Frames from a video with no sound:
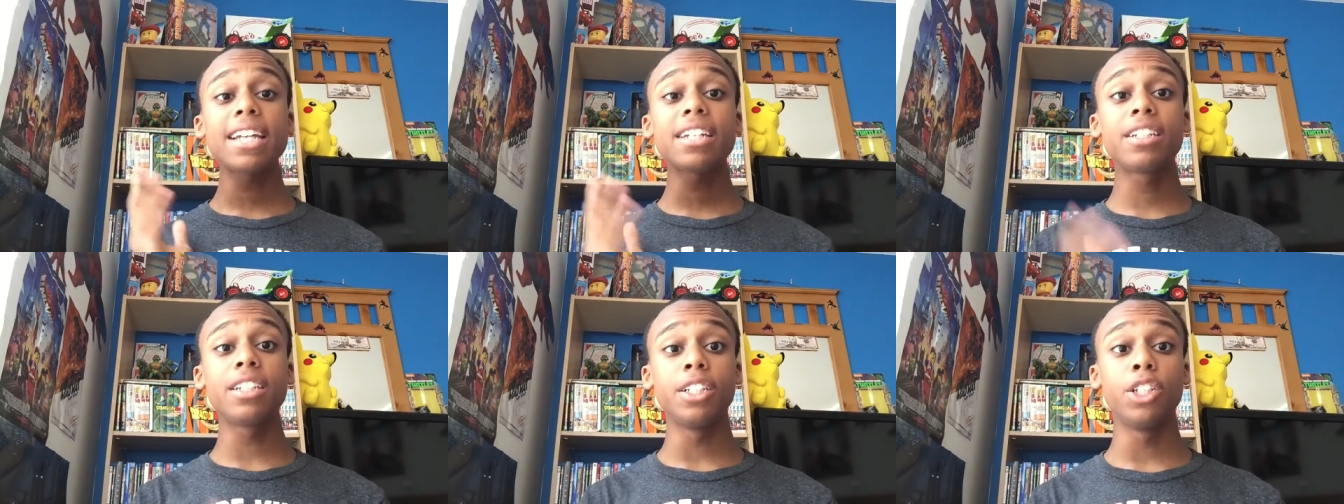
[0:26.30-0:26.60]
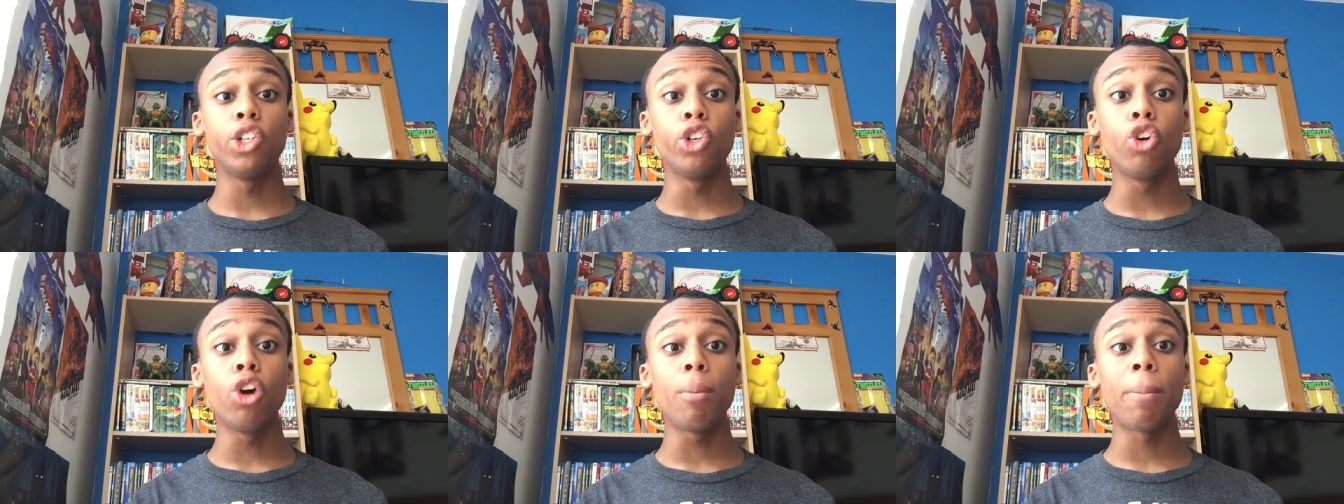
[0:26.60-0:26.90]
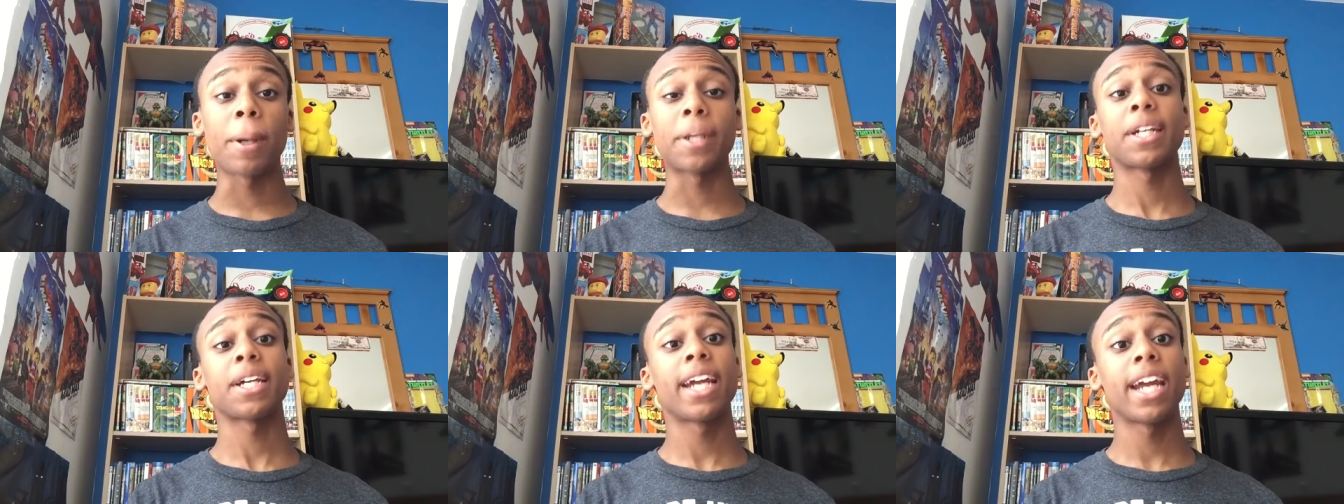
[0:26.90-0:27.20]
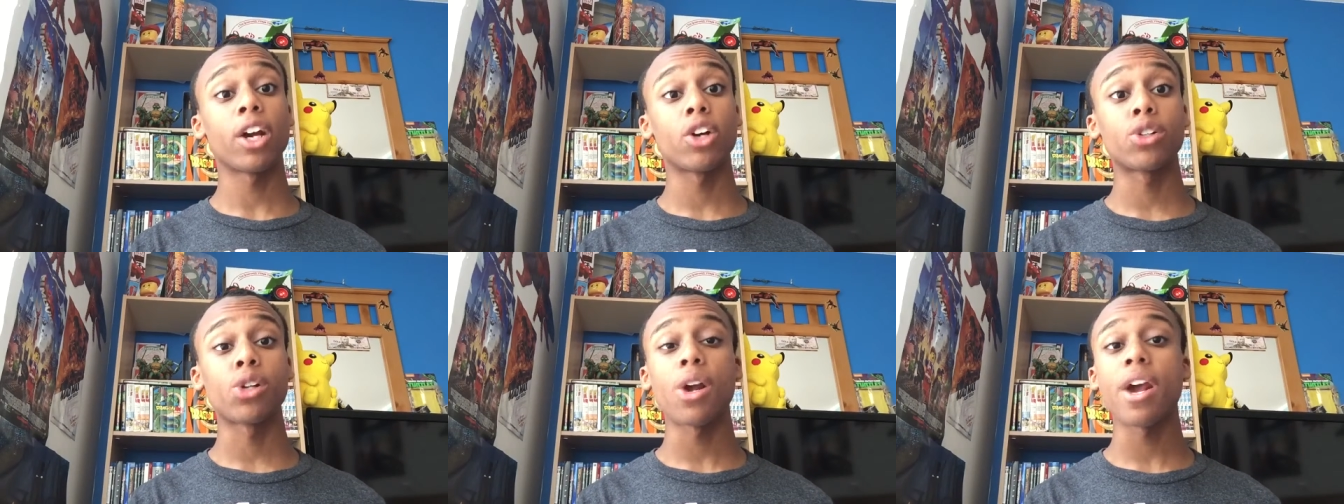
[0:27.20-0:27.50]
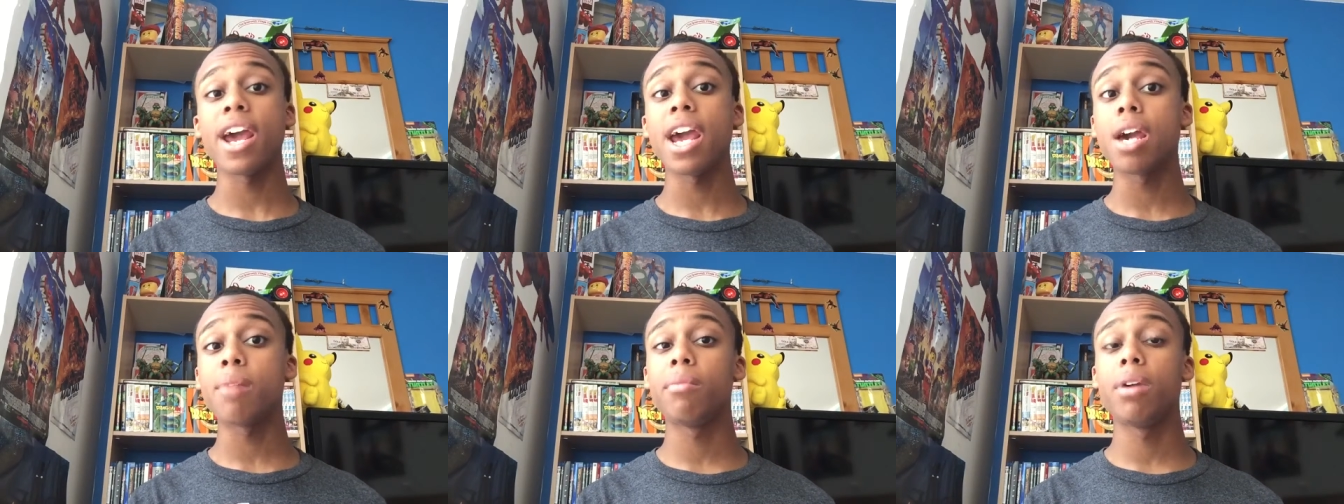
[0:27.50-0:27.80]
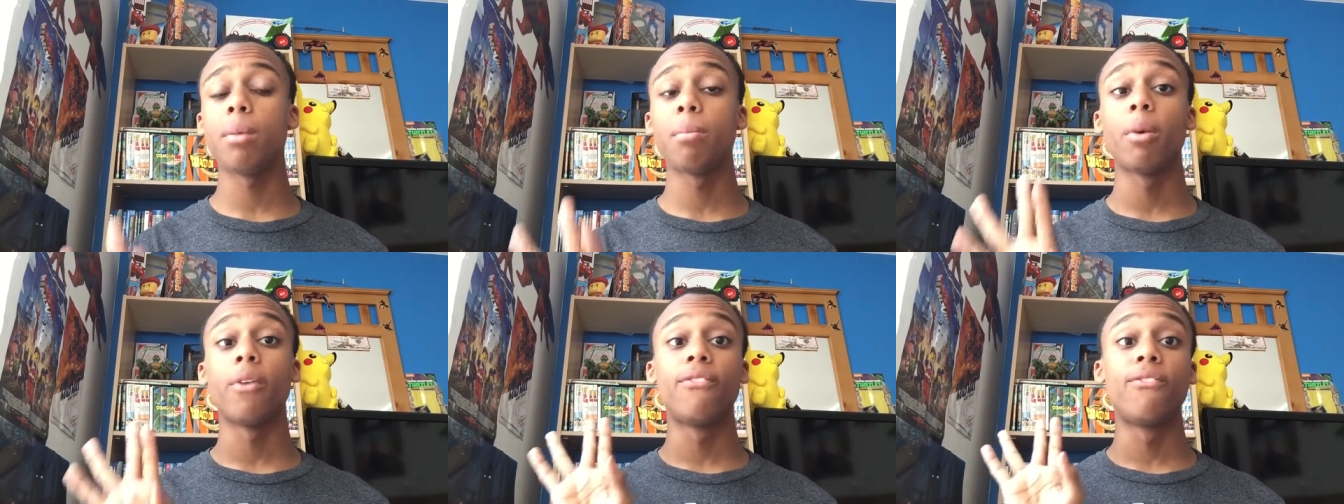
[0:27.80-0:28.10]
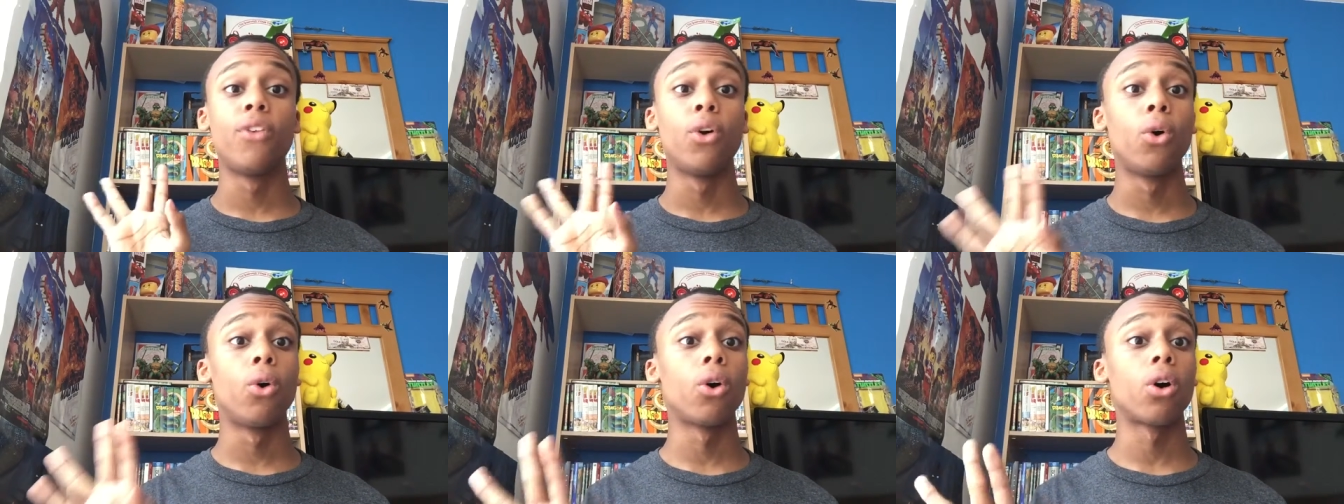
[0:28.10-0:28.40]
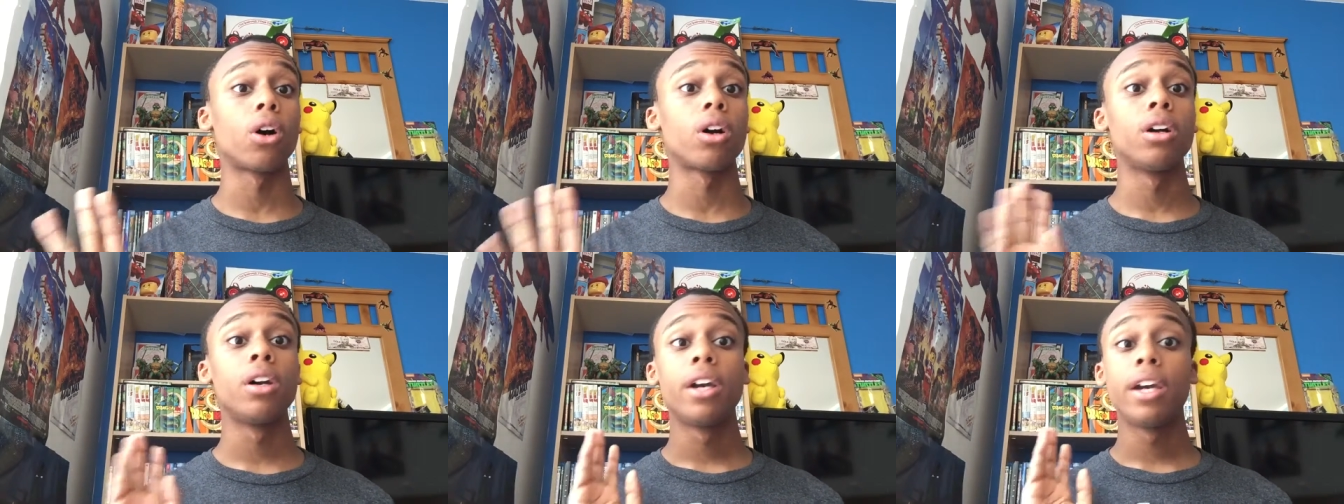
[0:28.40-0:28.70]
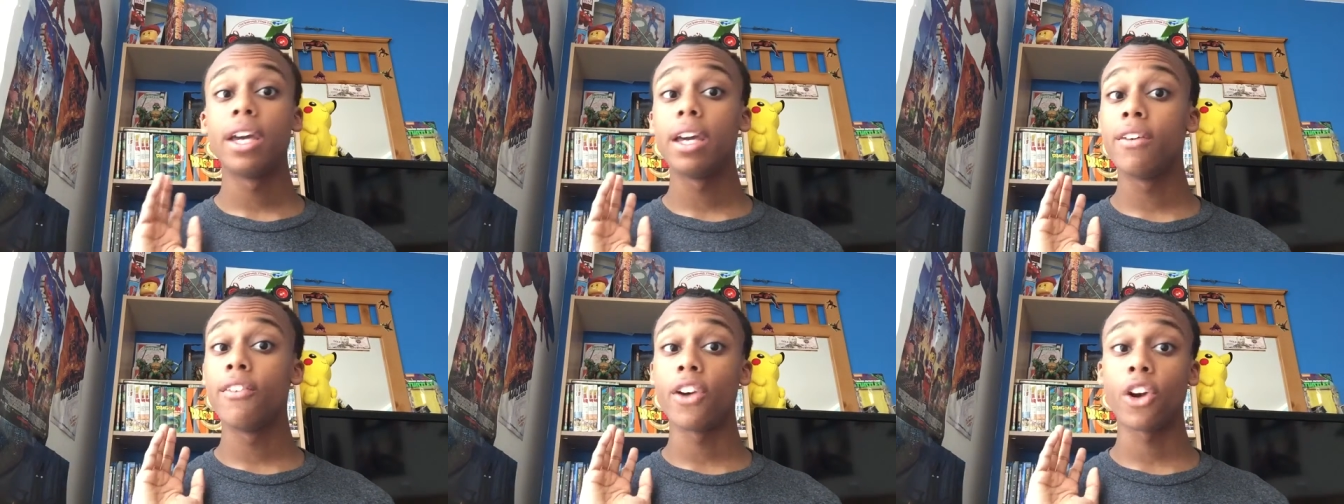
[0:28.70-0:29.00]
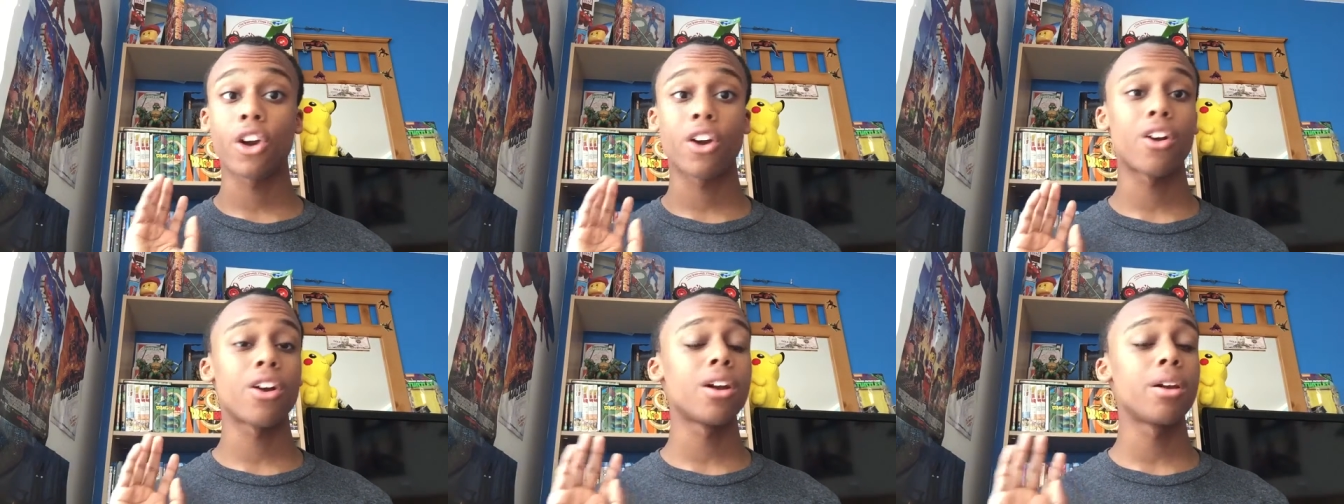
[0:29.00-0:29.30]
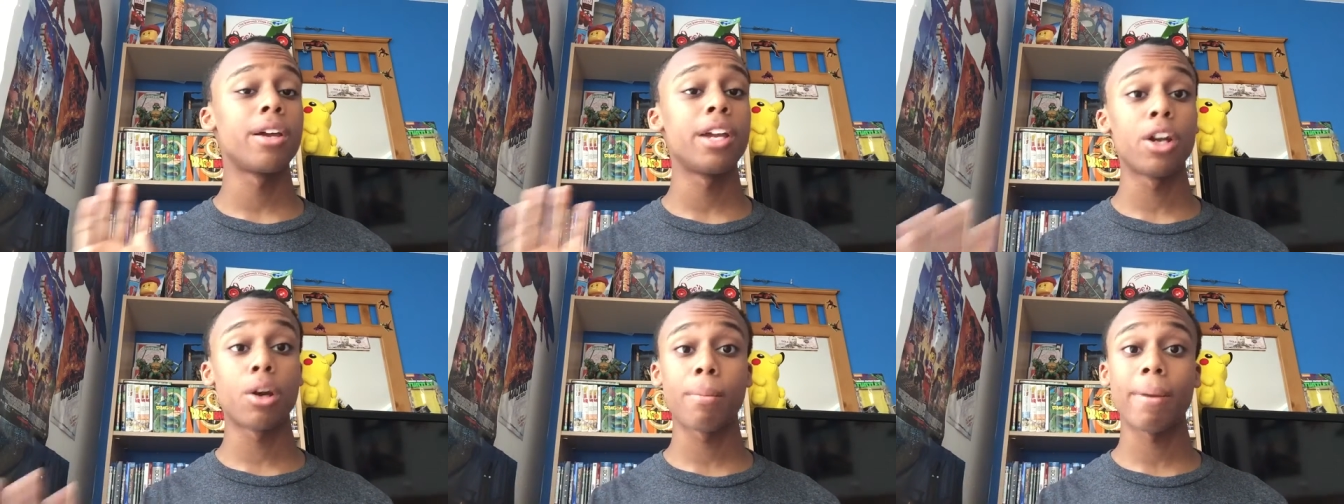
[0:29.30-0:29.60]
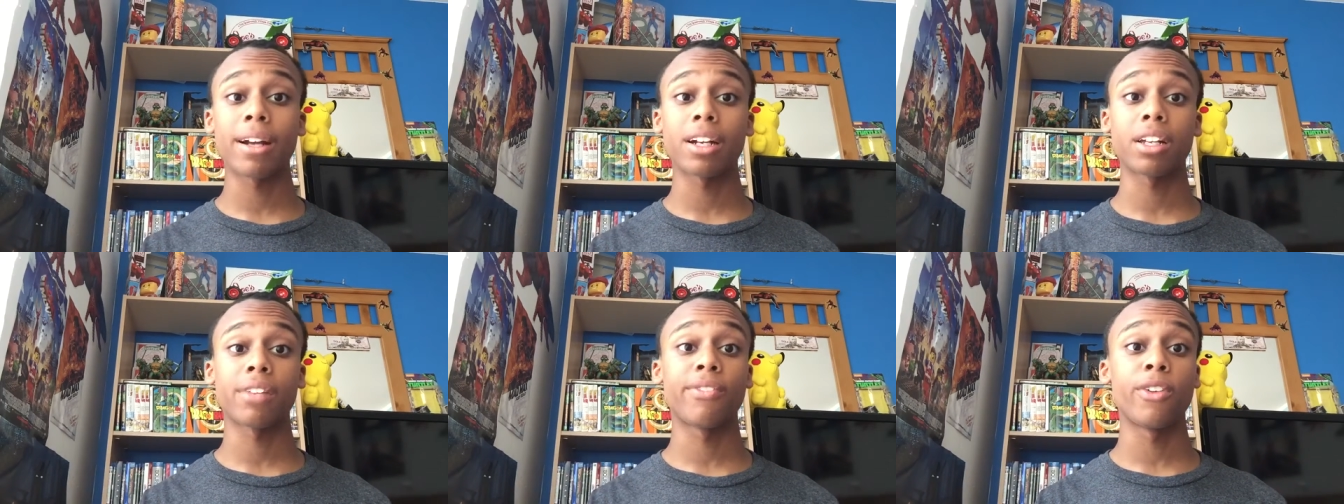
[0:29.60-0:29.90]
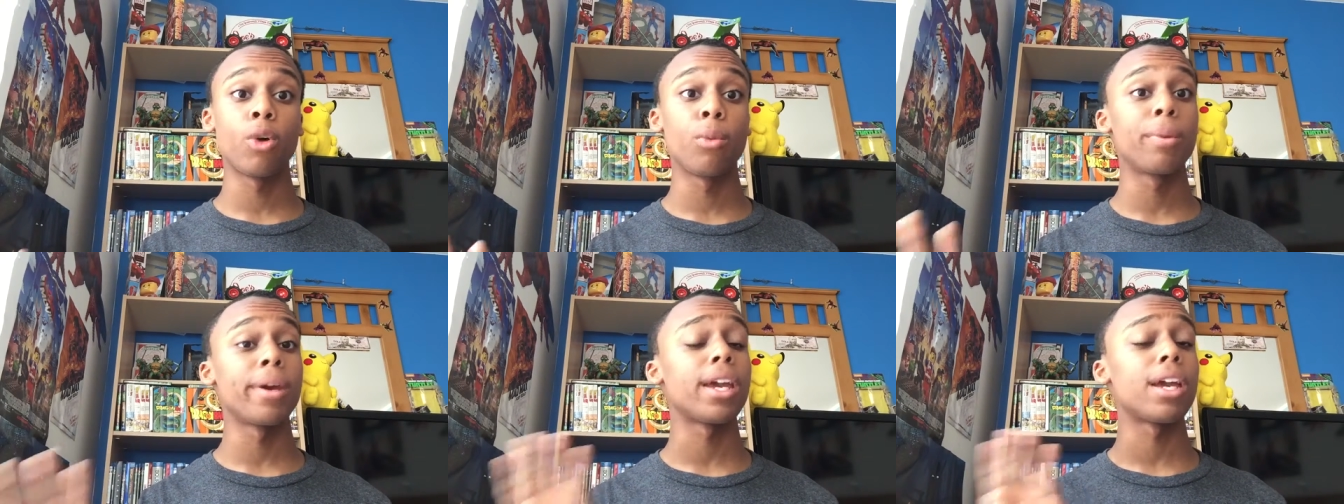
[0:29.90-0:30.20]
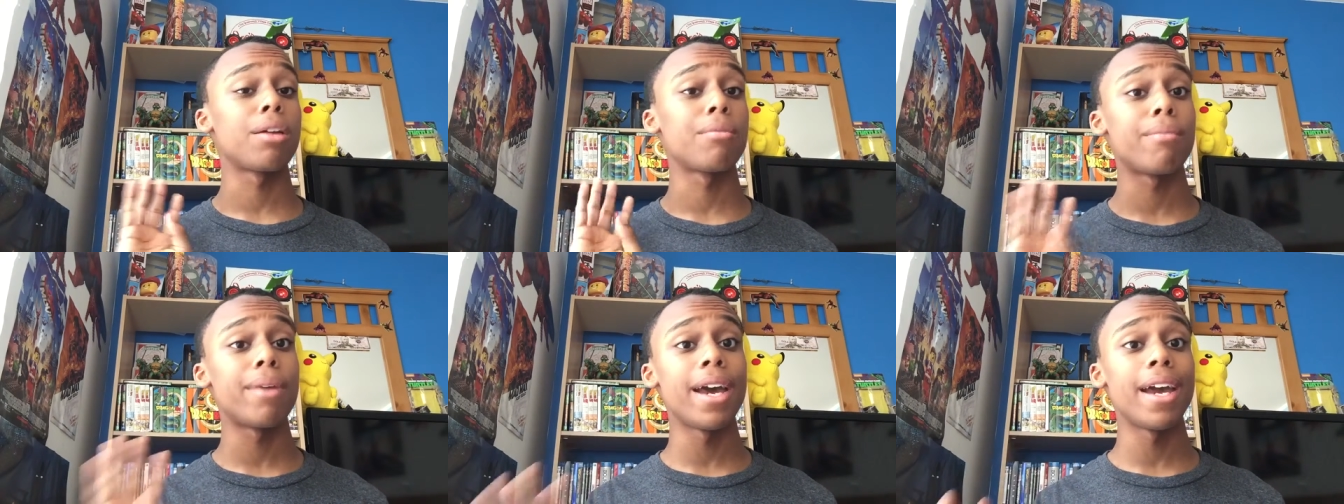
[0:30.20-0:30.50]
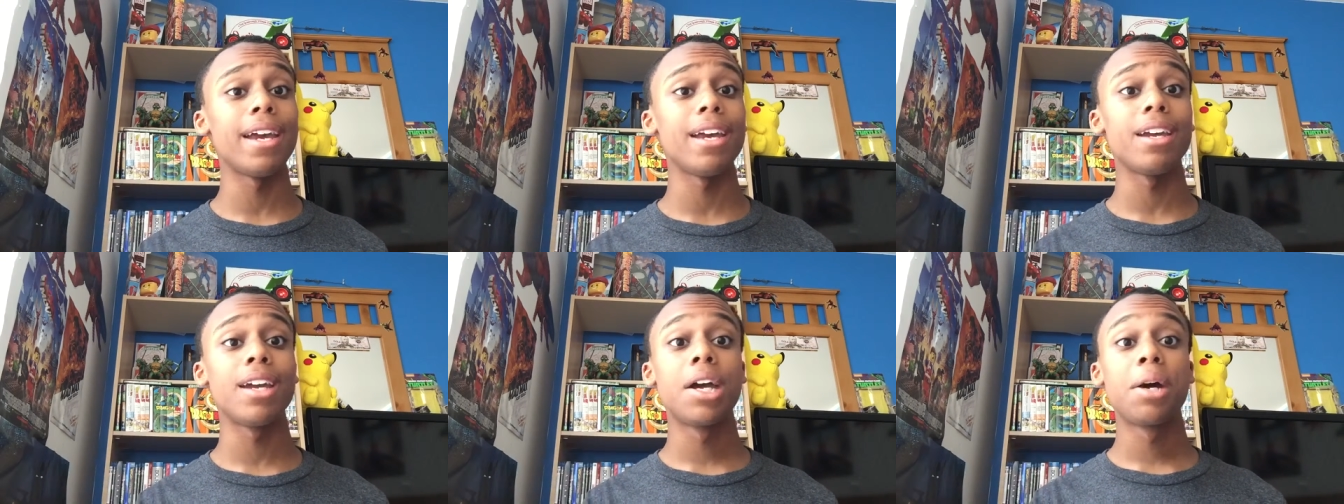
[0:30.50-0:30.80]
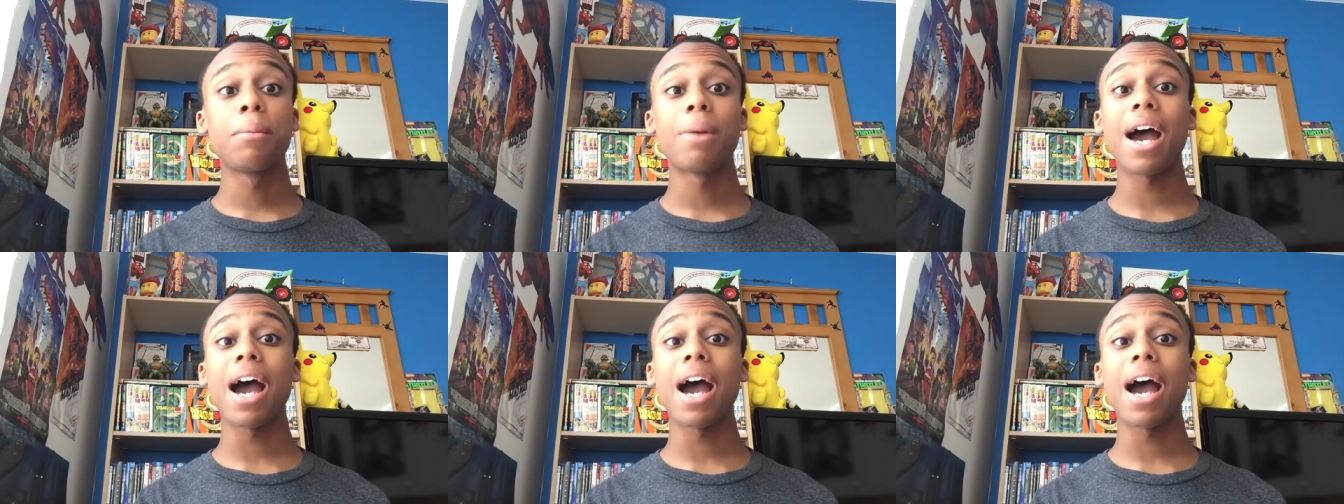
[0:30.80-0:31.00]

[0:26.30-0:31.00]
actually knew about the character Ant-Man before even heard hear about this film being made.